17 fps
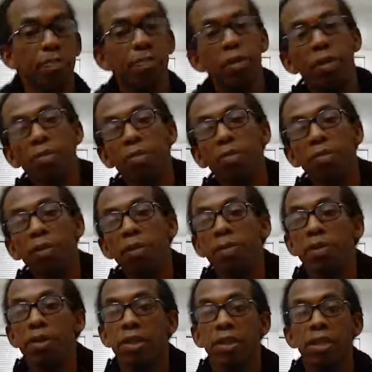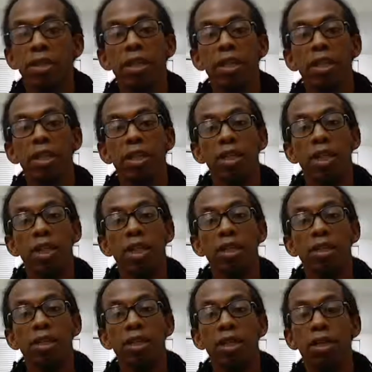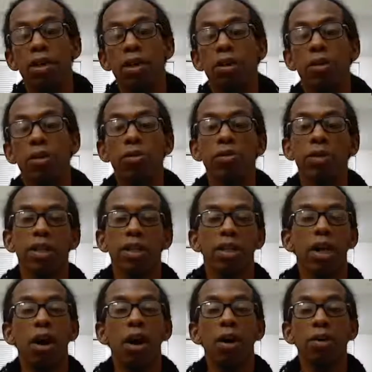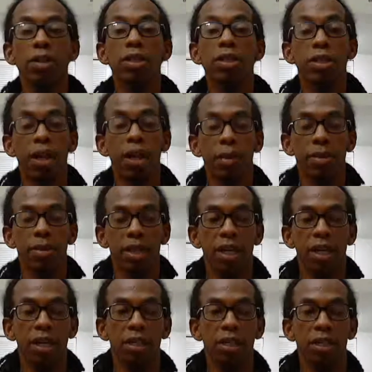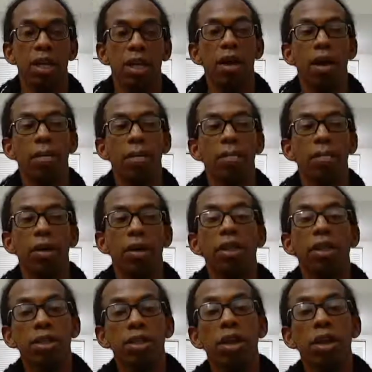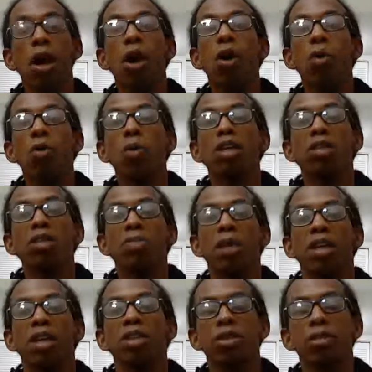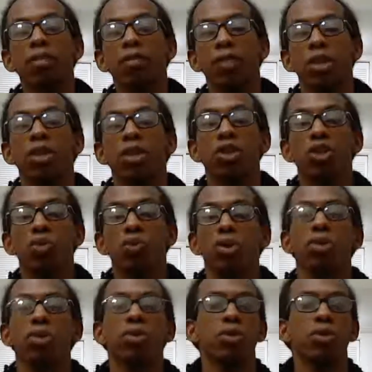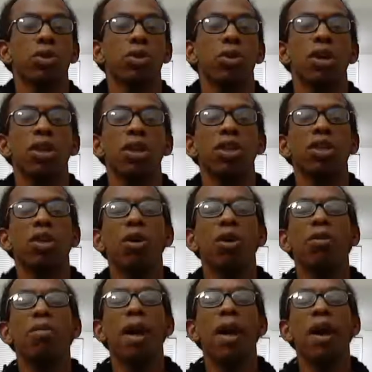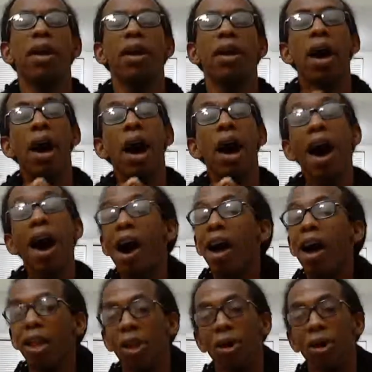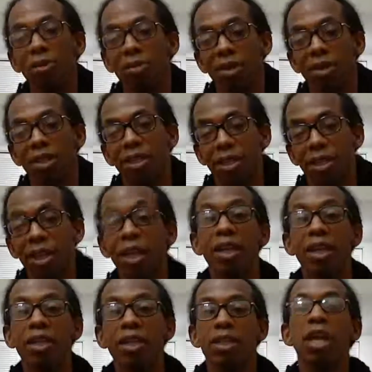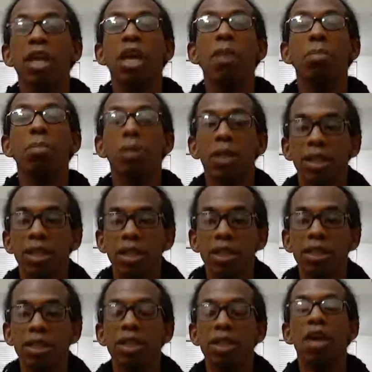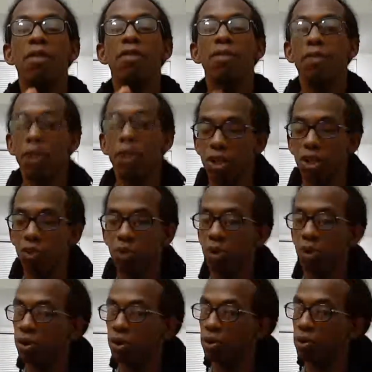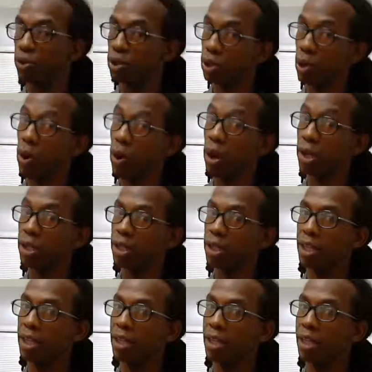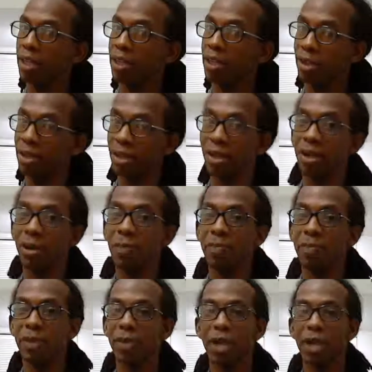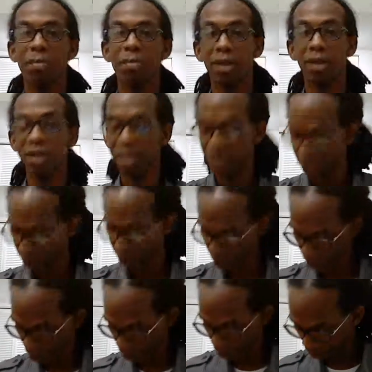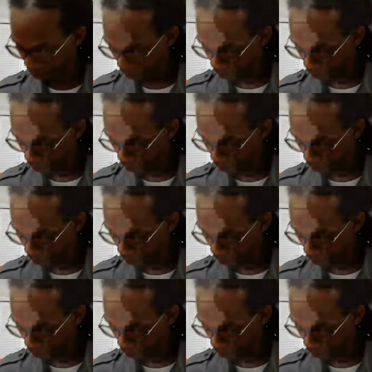people to see and things to go and all these type of things. But it's always best to finish what you start, no matter how long it takes. Please finish what you start. You hear? Please.